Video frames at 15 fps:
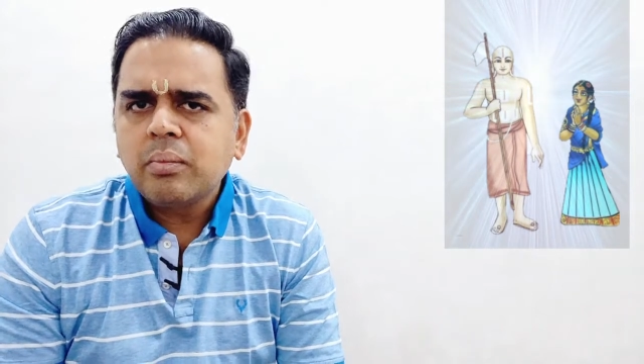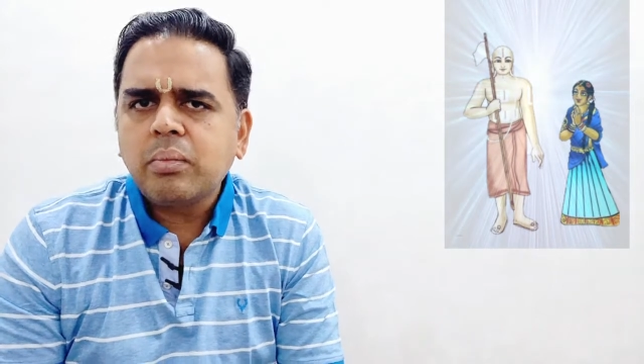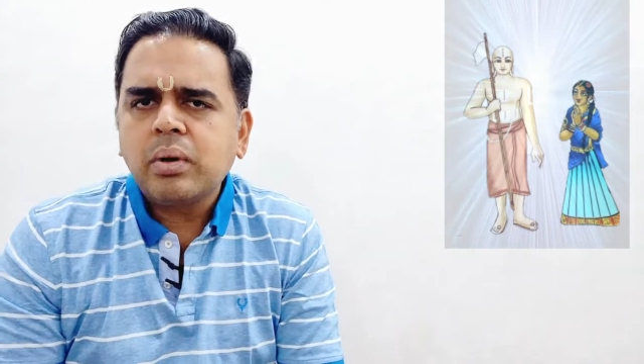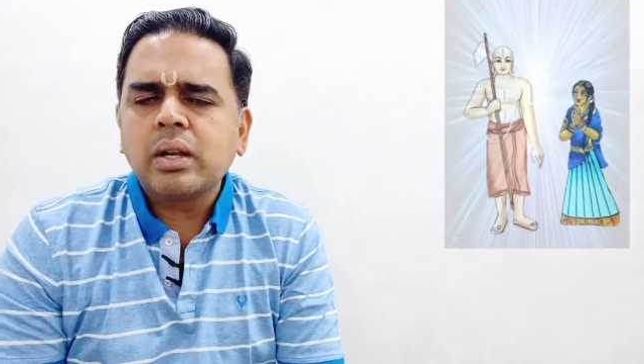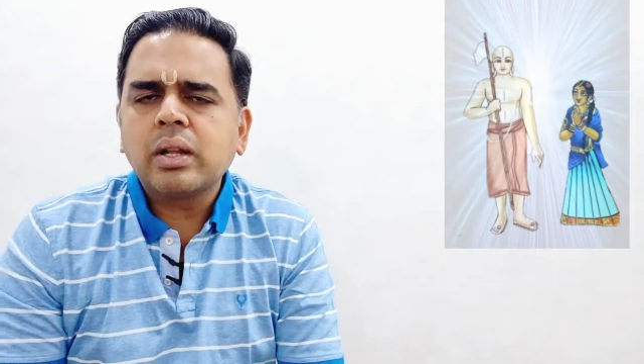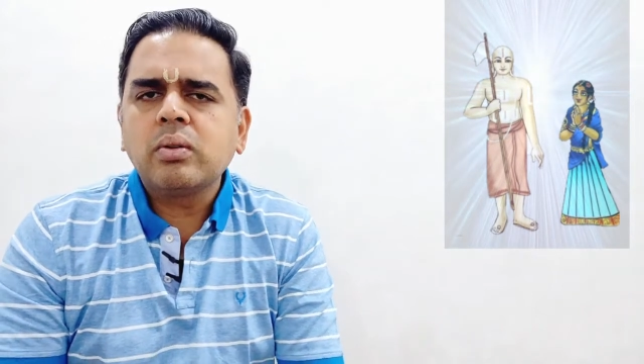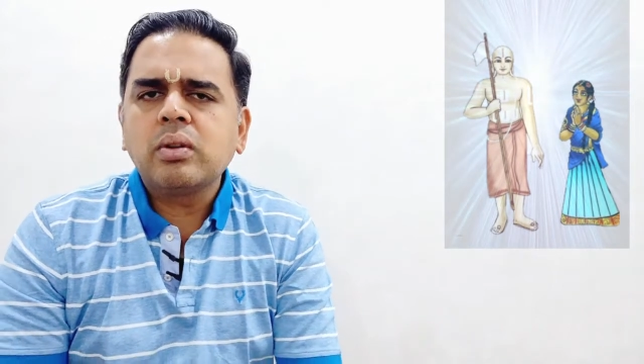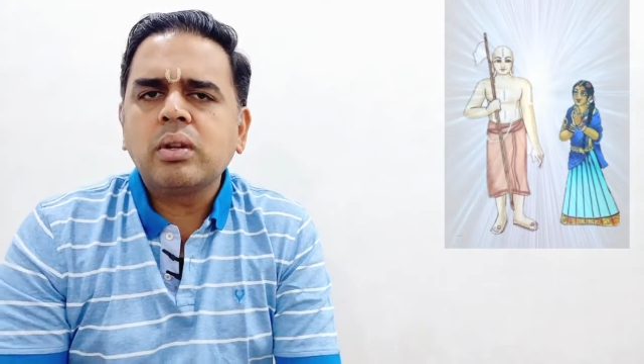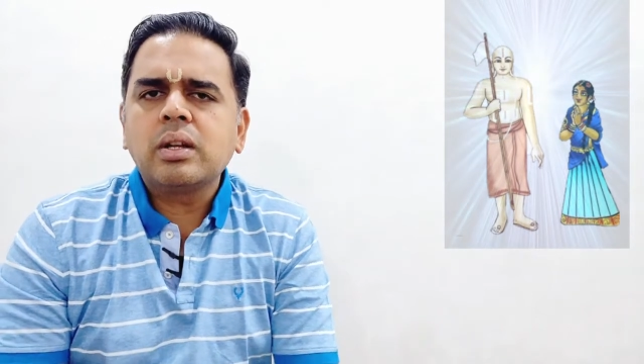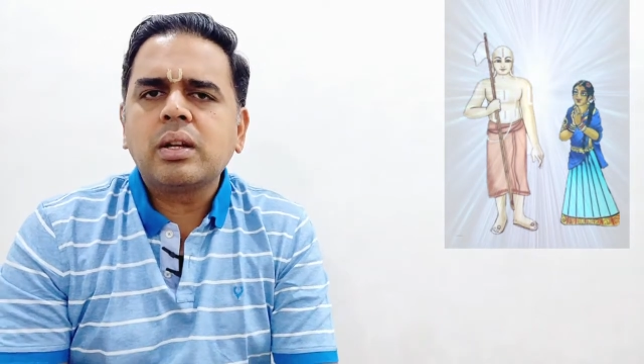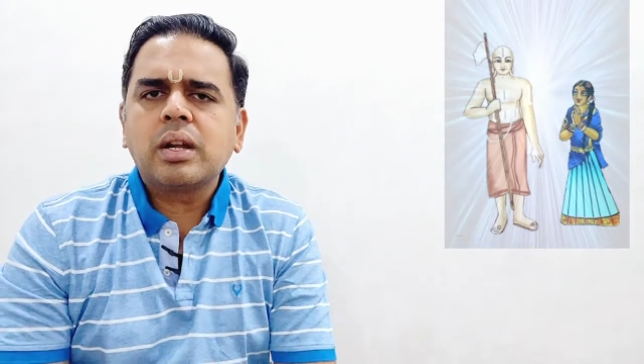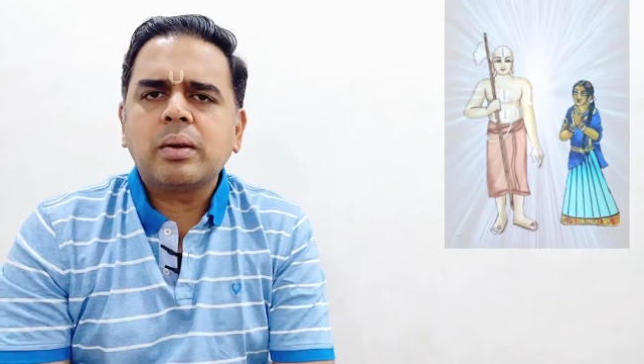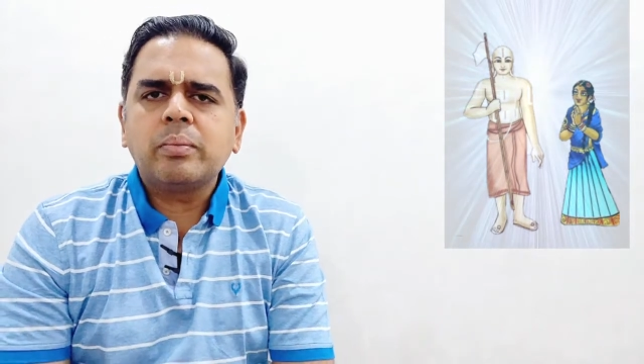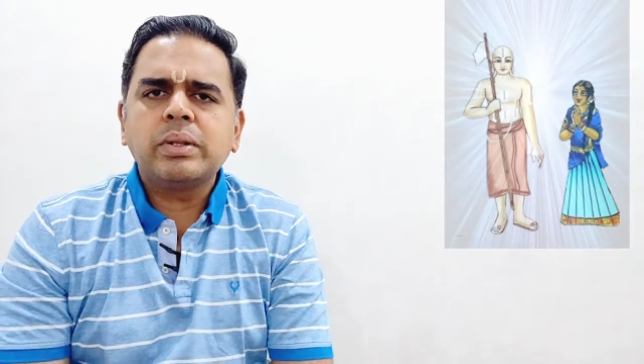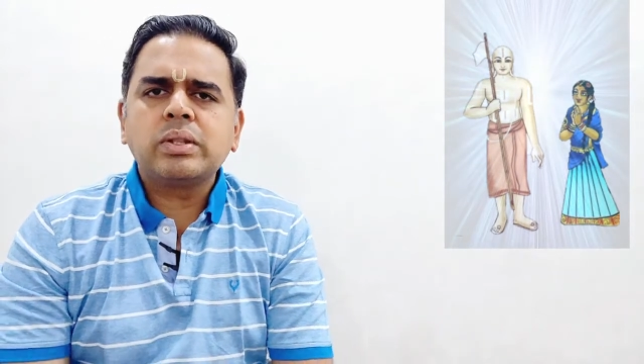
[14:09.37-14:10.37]
particular
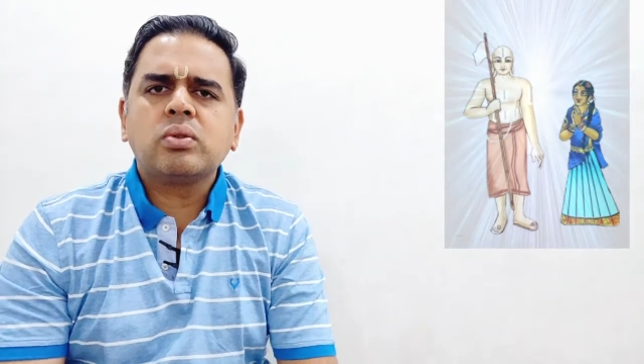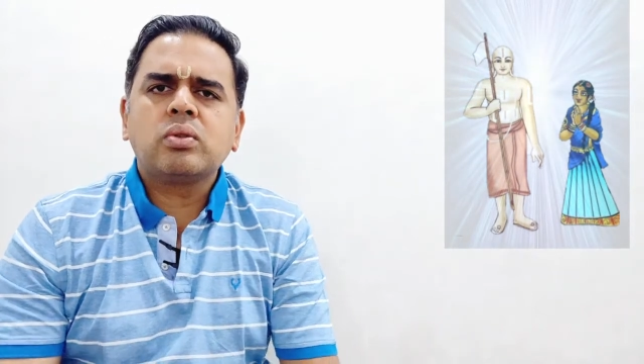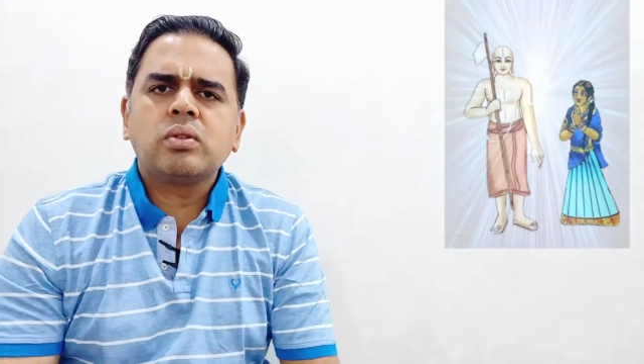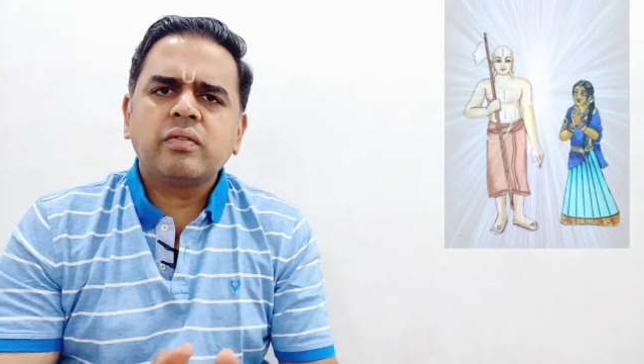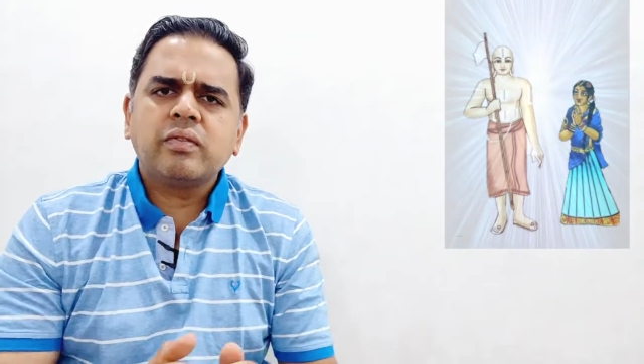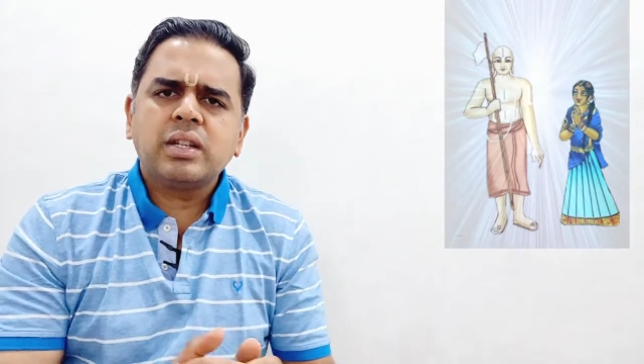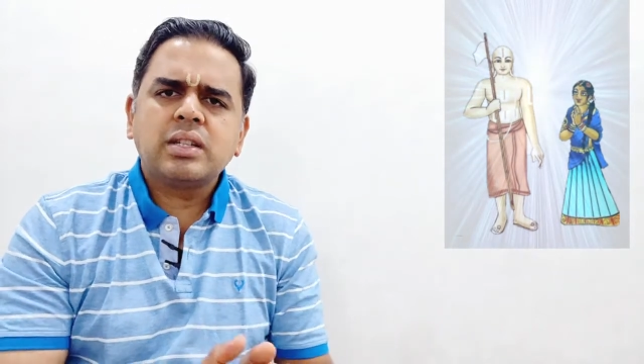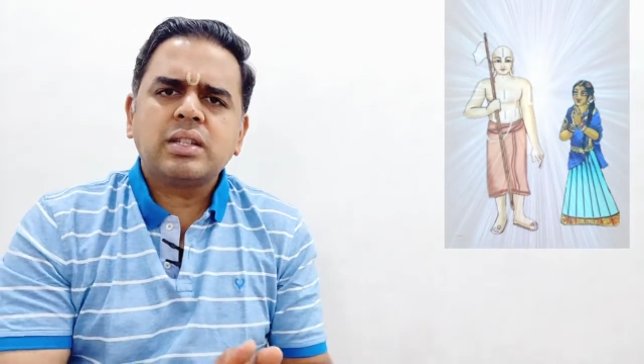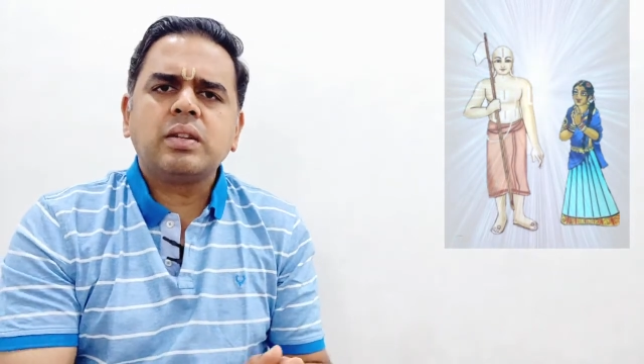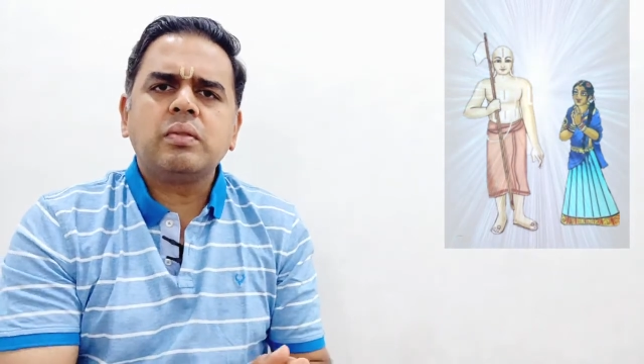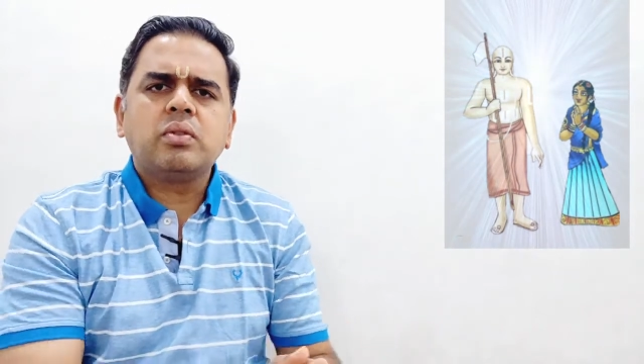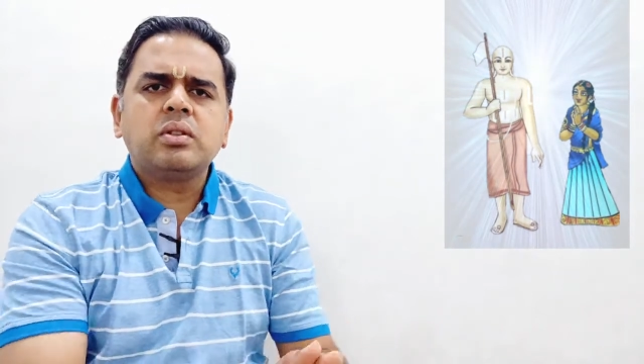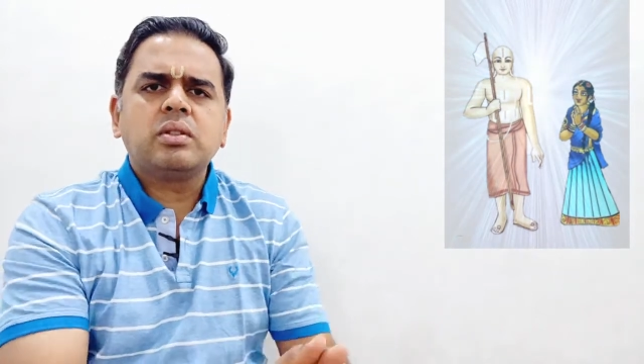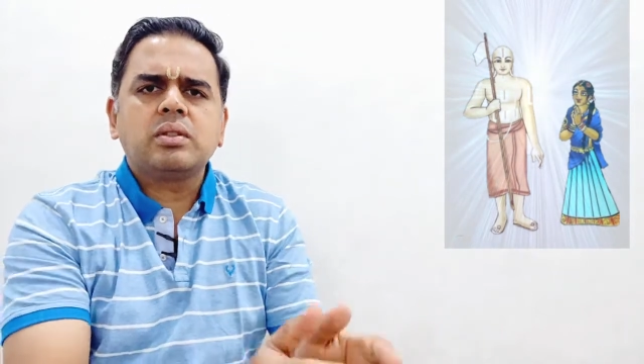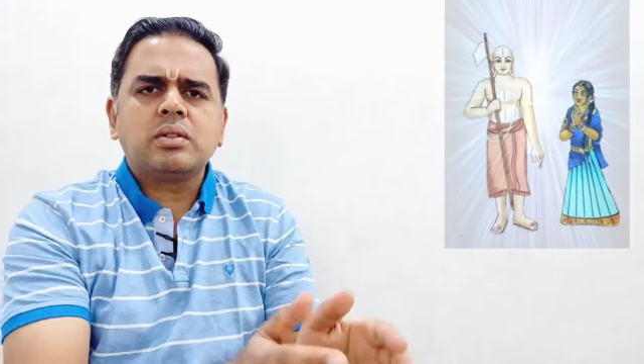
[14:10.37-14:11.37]
episode where she
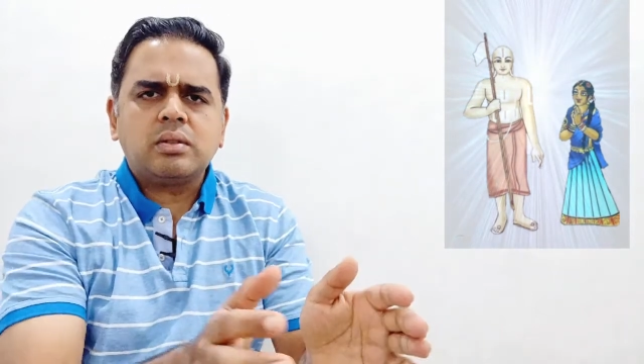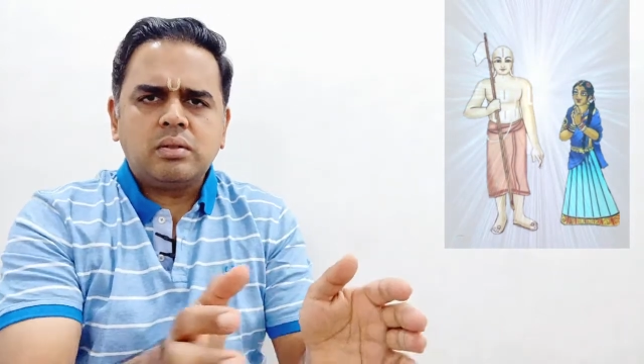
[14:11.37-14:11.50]
was